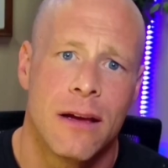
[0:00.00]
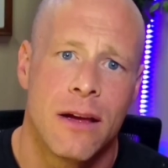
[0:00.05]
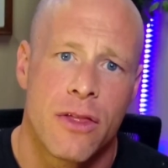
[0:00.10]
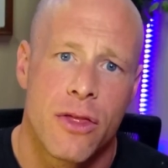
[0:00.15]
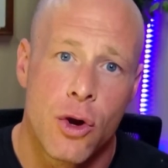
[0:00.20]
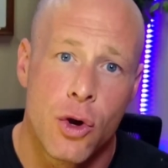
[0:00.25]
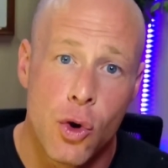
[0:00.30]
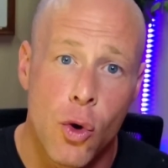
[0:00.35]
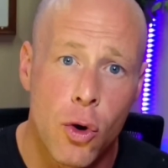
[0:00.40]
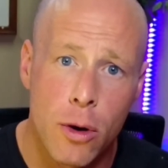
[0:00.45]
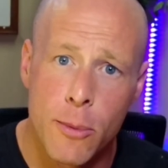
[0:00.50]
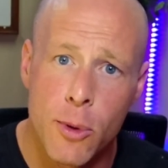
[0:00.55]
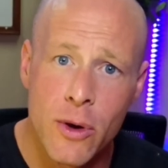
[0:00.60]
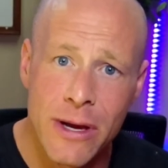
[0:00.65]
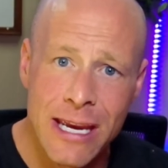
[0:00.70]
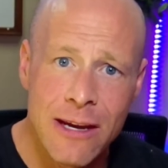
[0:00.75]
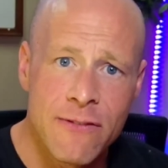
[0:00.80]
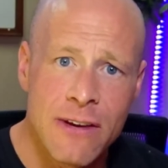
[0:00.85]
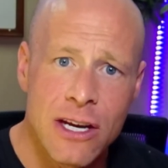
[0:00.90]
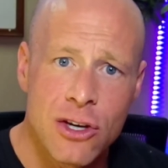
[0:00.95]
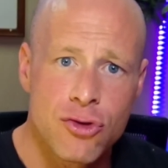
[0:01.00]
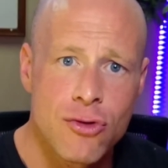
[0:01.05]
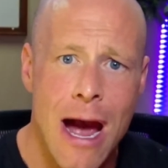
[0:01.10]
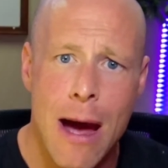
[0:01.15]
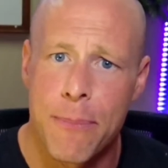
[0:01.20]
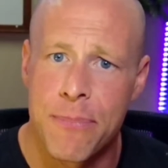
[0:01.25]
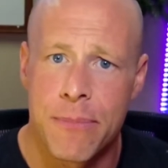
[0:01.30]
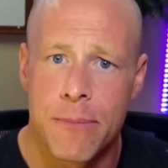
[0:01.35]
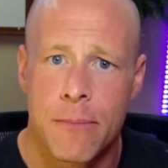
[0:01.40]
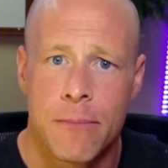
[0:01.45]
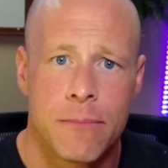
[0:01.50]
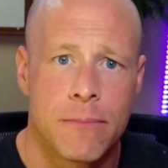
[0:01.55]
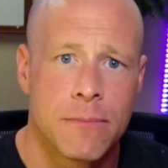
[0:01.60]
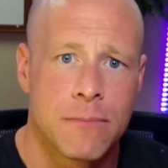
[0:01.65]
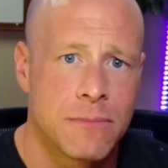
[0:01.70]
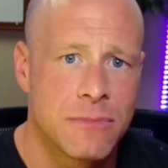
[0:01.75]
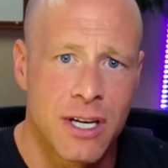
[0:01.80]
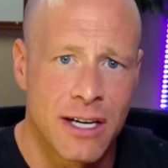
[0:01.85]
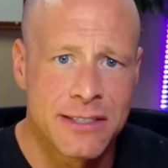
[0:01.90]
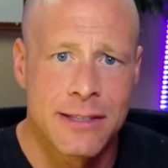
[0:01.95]
The normal evening drop
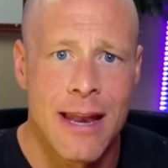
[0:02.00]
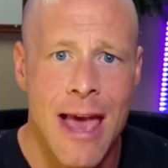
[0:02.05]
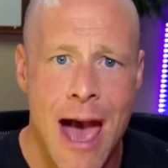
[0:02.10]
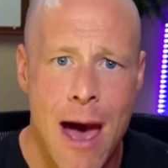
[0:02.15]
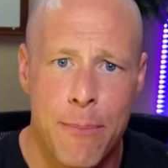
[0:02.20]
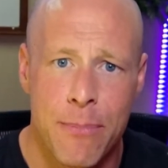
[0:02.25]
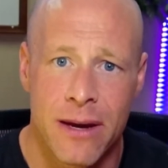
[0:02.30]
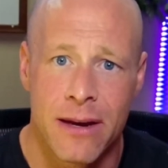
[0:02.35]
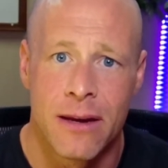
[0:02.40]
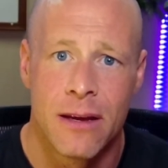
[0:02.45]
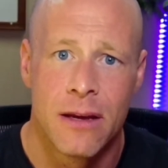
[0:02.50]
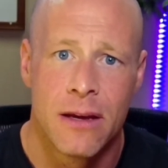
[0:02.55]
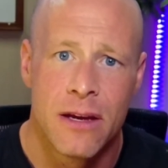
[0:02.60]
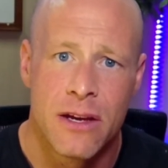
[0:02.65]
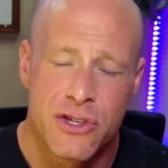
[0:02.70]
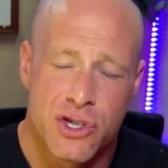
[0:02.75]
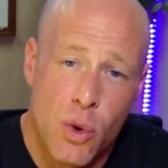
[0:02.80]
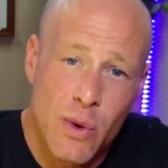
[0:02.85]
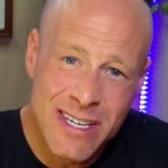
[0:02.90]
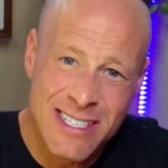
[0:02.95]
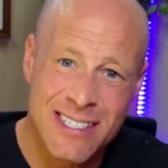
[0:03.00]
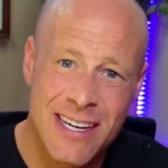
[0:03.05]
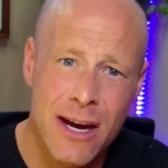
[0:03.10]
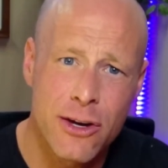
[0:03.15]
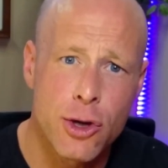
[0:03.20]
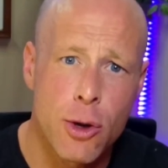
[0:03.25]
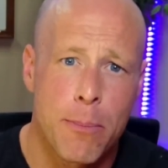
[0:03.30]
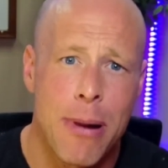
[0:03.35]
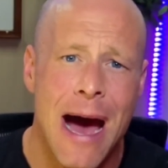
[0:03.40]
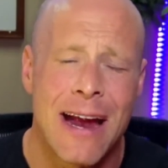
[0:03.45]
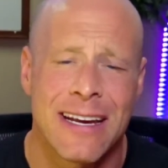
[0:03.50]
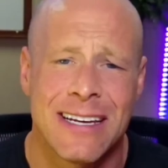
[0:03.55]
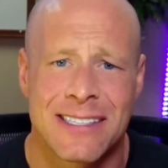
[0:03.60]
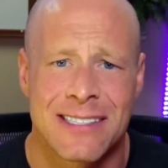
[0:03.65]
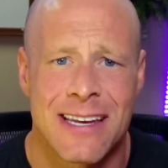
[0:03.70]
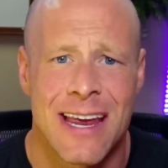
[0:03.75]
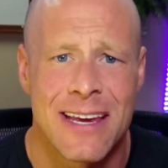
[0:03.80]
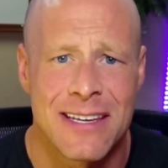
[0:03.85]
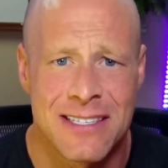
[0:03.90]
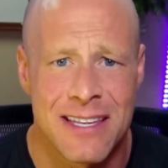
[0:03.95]
doesn't happen. So instead, your body
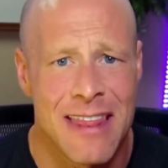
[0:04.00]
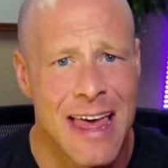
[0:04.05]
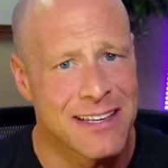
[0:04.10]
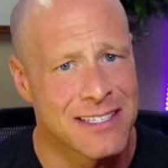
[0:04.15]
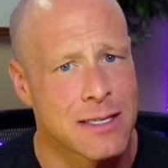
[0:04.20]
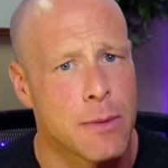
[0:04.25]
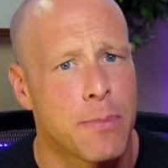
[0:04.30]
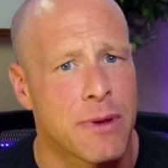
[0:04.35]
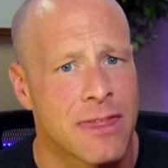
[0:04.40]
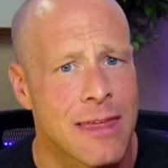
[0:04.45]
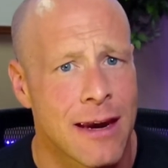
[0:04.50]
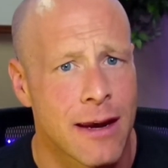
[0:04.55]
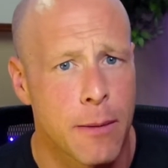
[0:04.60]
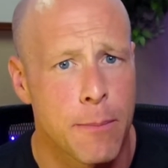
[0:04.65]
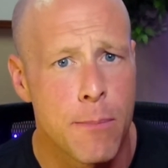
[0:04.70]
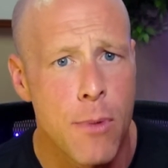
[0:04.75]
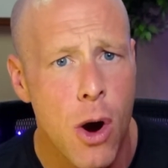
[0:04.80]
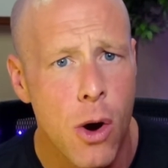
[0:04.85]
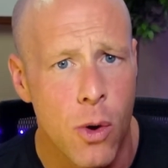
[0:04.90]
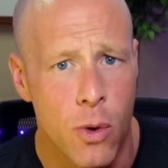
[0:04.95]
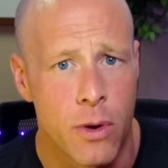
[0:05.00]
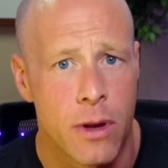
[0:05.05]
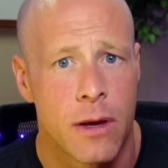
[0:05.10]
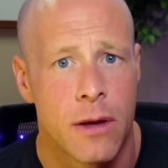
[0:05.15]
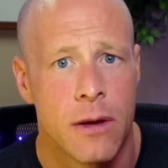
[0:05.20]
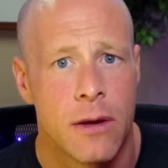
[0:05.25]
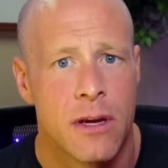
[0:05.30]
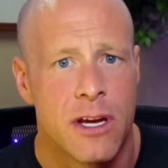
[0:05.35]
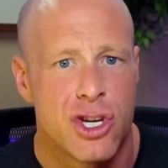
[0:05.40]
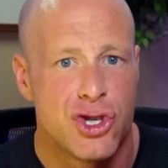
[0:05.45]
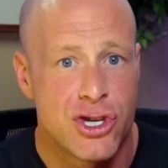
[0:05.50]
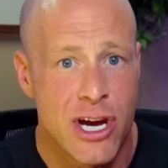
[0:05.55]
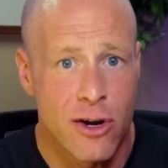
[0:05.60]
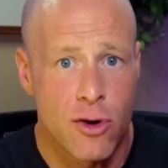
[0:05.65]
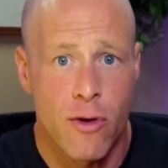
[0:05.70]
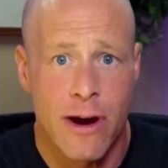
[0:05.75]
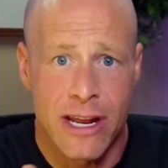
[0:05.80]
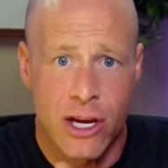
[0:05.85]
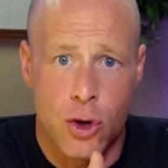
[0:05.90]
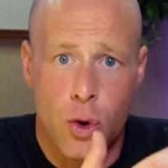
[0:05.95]
stays in that sympathetic mode,
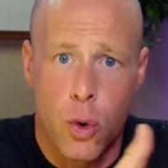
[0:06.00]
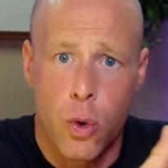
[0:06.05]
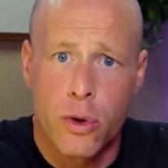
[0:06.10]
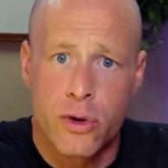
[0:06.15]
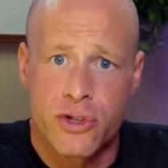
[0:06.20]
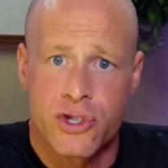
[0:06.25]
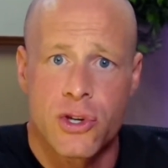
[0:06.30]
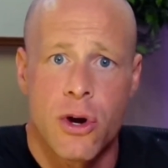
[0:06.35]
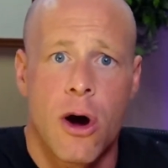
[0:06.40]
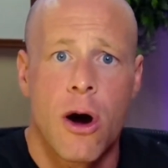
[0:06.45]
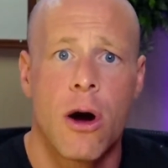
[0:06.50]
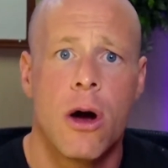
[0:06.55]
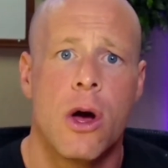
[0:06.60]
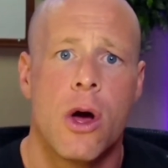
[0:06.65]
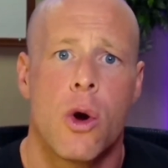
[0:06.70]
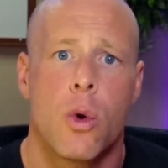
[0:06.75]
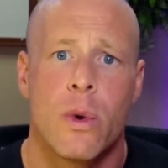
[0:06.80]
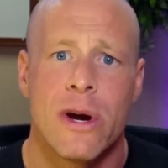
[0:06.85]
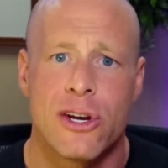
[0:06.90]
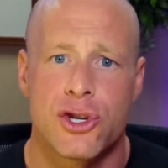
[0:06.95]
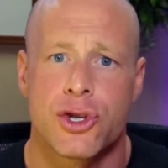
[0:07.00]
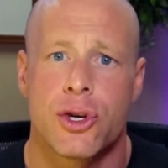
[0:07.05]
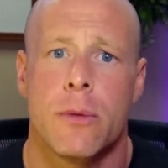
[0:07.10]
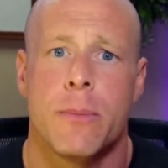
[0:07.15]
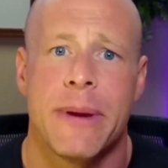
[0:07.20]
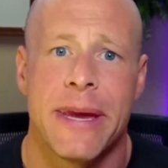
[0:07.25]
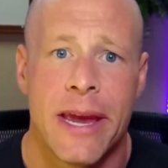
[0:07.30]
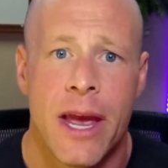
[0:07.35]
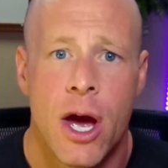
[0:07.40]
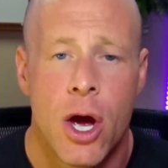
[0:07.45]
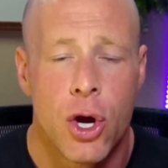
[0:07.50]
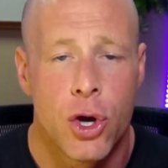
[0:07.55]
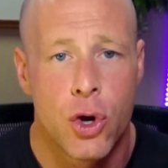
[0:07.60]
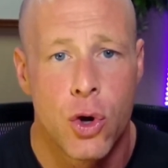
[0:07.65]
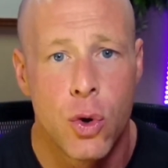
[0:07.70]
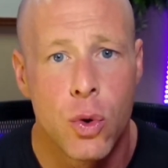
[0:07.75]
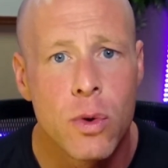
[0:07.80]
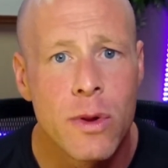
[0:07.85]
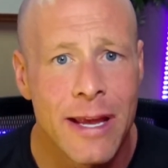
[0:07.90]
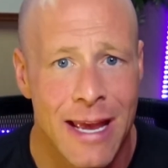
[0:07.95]
generating cortisol when it should be
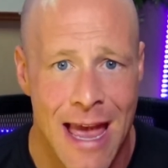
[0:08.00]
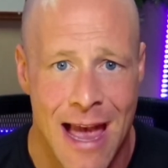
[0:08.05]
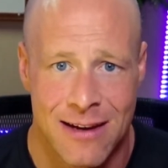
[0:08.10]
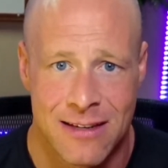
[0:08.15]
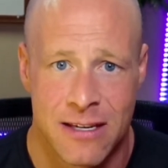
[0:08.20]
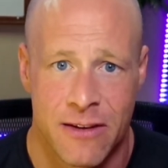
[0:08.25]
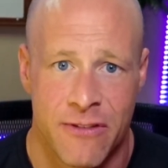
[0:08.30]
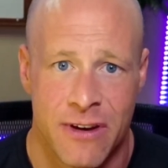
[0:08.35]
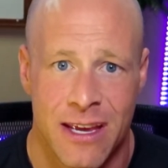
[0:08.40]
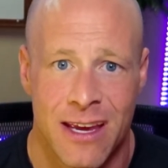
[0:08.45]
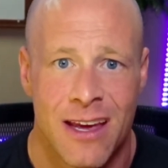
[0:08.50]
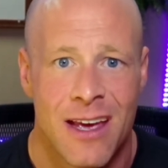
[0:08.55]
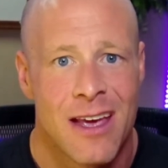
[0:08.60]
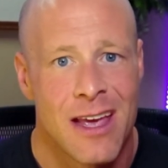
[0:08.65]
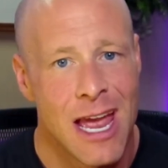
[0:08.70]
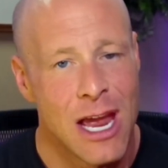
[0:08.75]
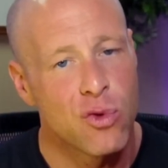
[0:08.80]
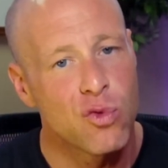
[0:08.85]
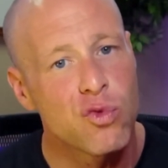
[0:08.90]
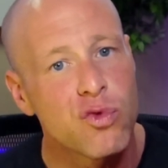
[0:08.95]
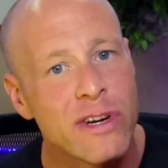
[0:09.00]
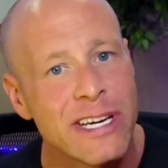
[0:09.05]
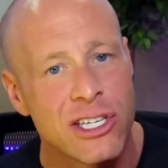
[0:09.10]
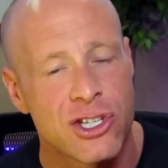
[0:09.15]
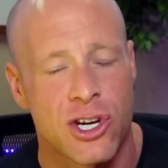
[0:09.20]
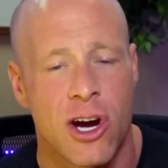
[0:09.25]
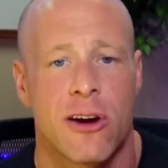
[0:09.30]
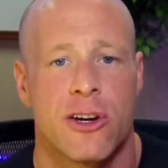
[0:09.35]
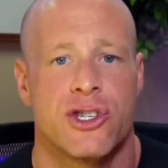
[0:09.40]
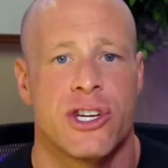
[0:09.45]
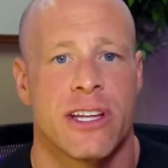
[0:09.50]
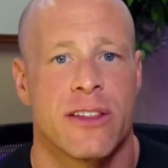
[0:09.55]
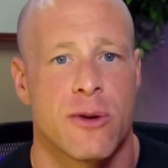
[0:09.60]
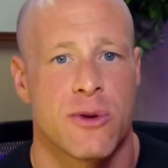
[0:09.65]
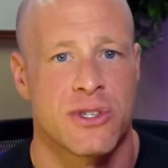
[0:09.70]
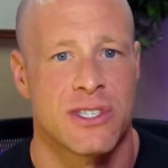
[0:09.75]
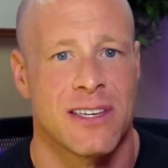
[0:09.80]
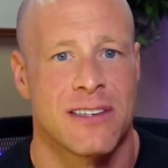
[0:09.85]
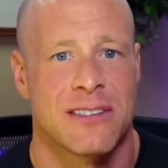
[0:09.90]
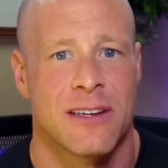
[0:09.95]
cooling activity and recharging
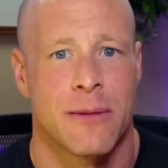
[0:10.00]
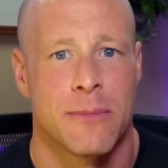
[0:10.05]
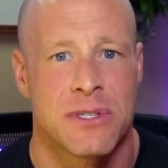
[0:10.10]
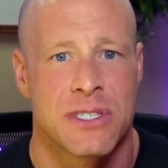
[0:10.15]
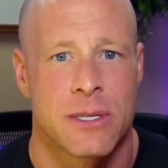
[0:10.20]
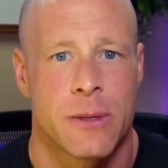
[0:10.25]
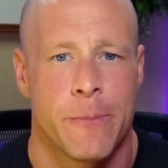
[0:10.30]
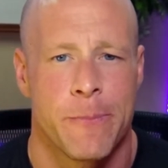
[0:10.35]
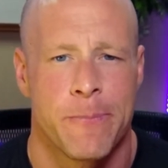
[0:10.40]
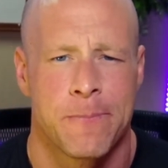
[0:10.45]
those systems.